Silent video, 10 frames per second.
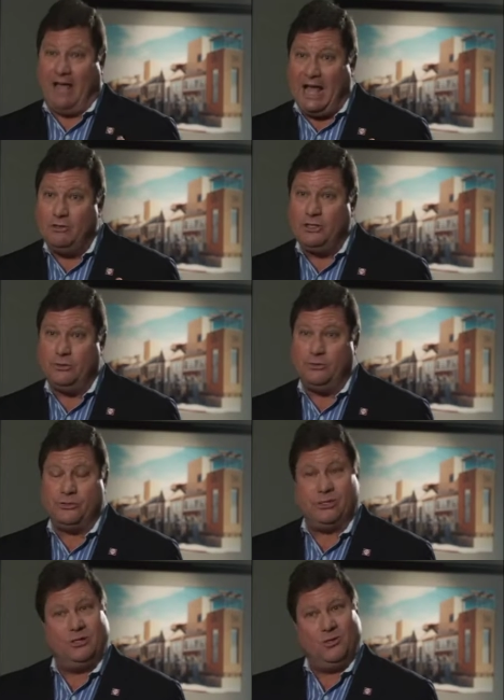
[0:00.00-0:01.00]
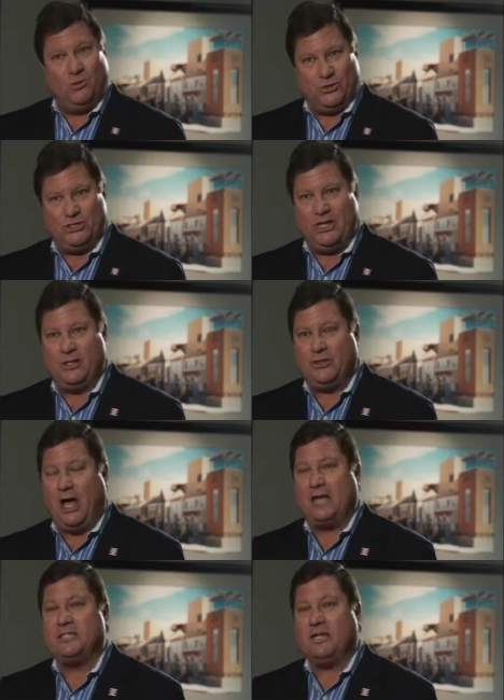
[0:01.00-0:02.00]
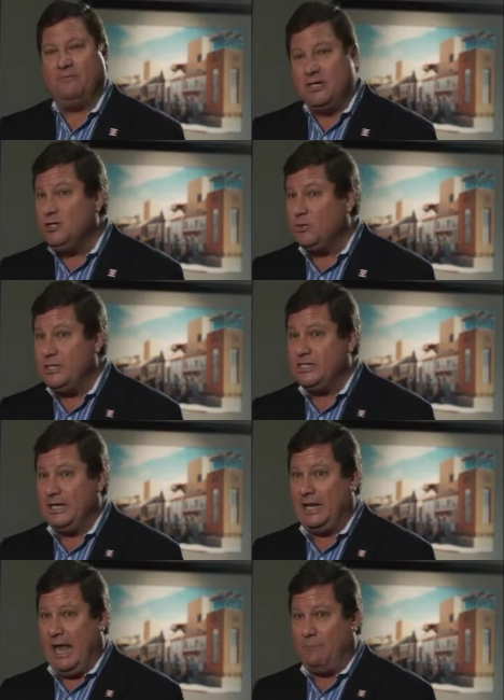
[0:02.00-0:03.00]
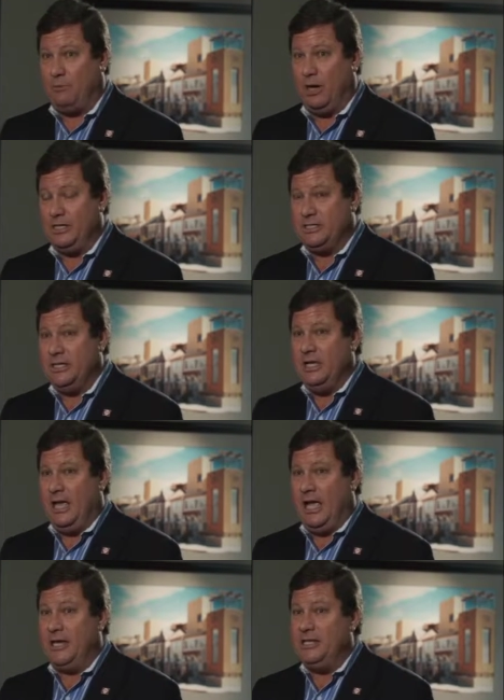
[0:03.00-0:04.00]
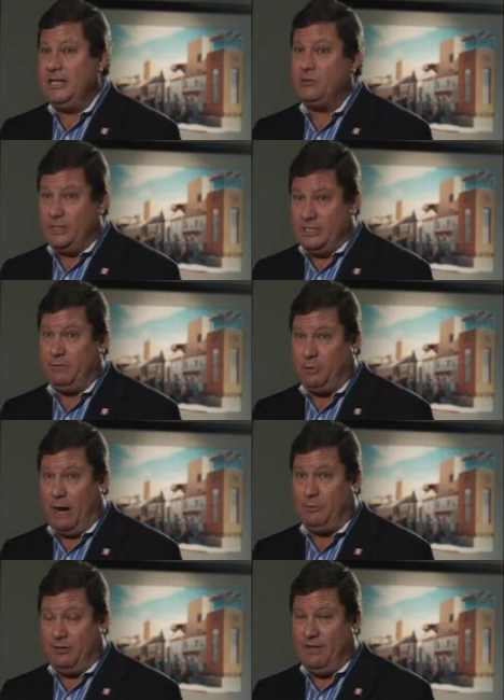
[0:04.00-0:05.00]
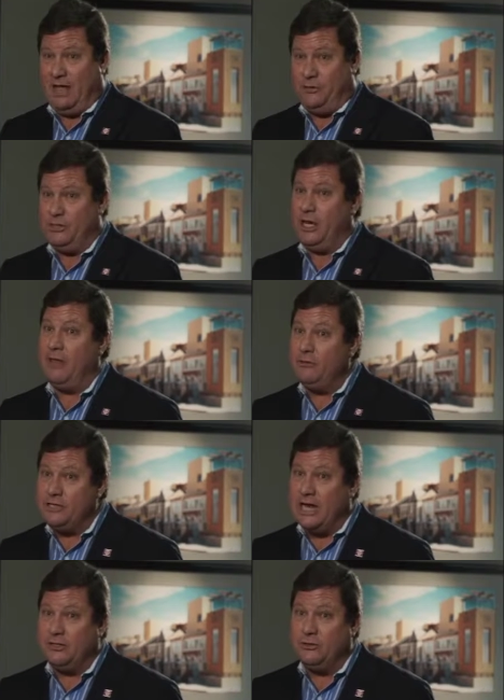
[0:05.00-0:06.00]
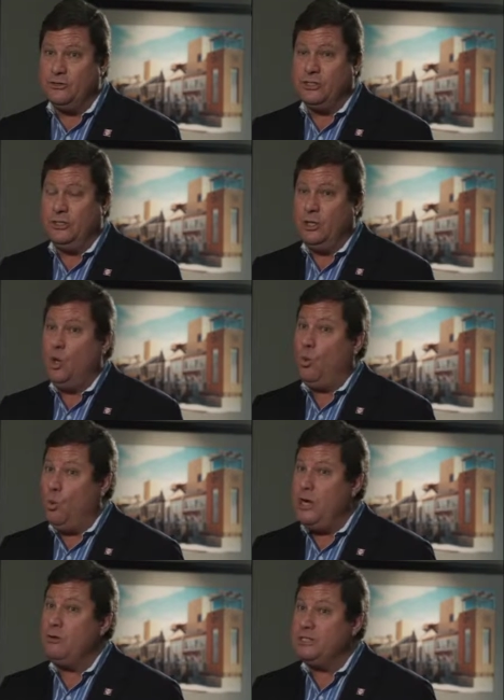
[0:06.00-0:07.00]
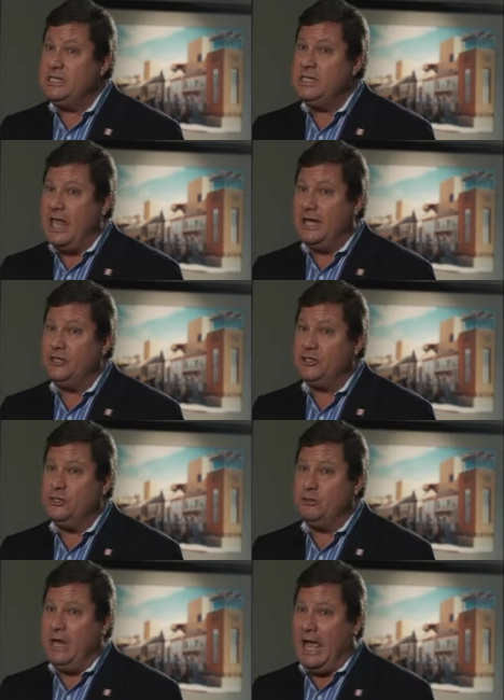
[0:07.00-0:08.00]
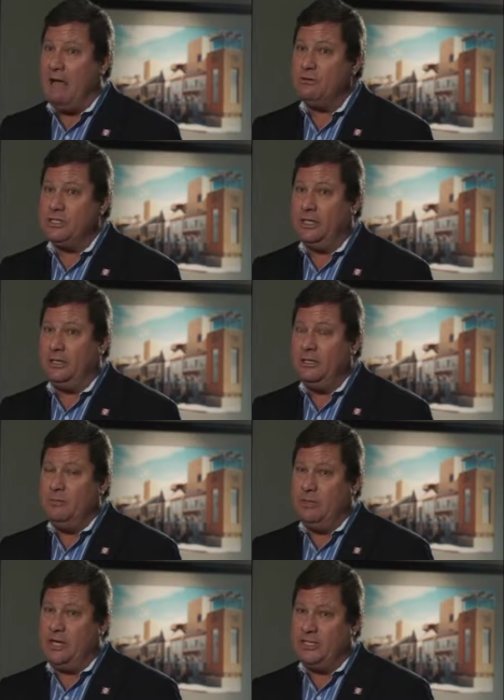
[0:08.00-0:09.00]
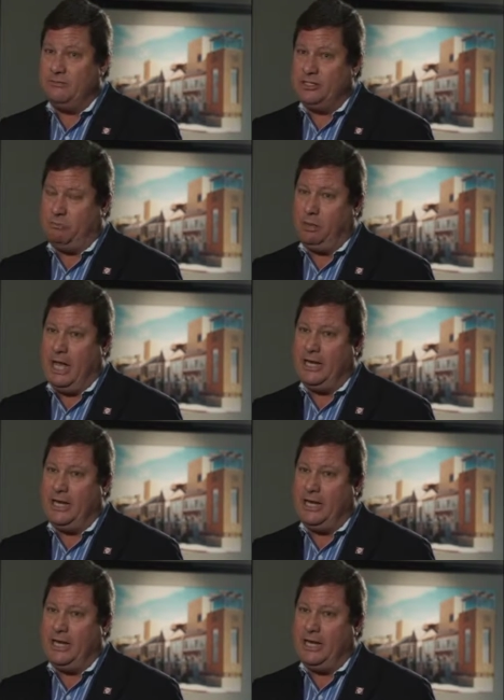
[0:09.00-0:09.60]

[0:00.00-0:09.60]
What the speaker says: values. We're seeing thoughts of increasing cap rates and decreasing property values in other sectors. We don't see that in student housing because of supply